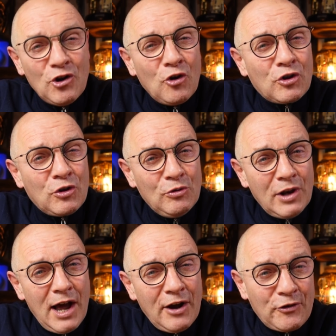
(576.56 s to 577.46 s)
not too
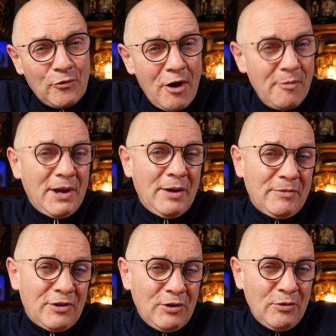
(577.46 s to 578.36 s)
large where it
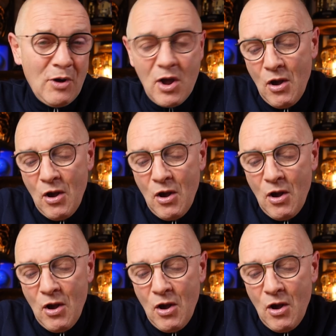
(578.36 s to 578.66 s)
becomes too